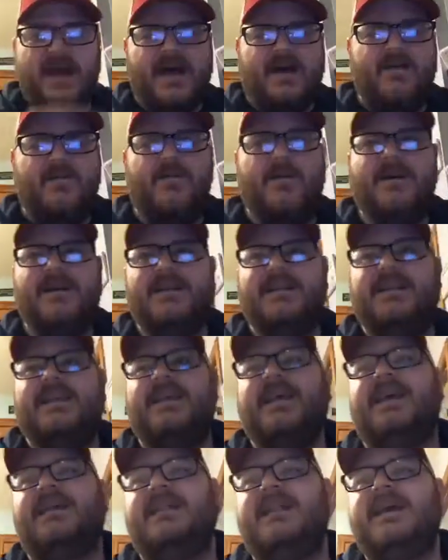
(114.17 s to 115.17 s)
One
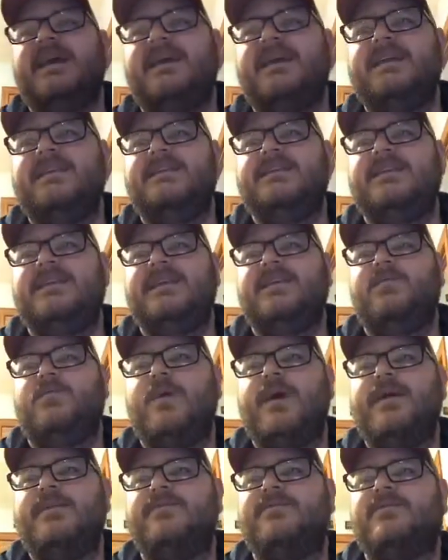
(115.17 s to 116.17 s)
thing I like to get
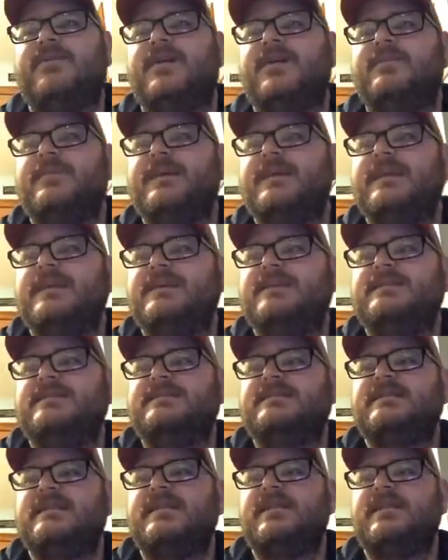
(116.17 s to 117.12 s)
away from is